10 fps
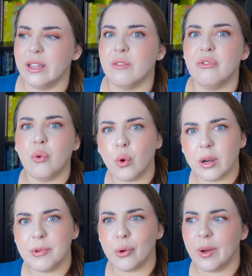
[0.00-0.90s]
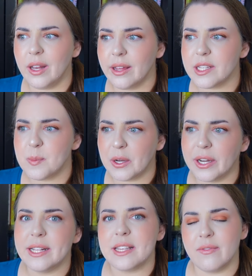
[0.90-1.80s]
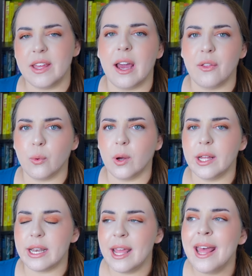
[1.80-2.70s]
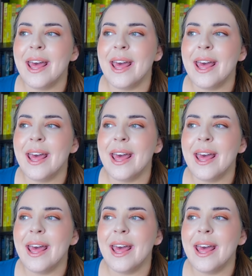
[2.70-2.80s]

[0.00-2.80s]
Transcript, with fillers: inform your reading experience of the other one.